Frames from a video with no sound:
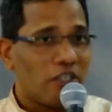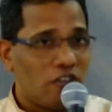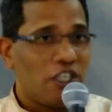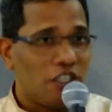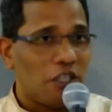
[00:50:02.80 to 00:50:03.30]

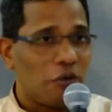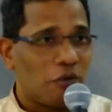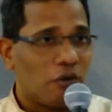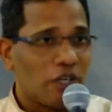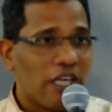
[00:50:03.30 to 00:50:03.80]
Cheetido.
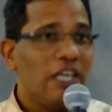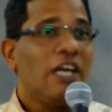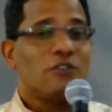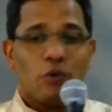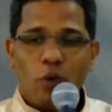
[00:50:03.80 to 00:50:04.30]
Okay,
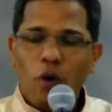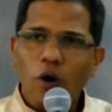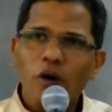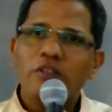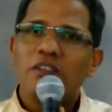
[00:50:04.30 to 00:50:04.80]
so
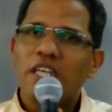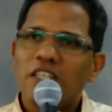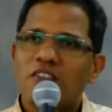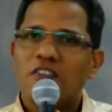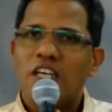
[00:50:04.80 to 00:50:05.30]
all
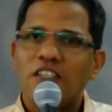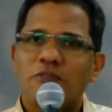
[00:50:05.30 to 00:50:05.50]
these things,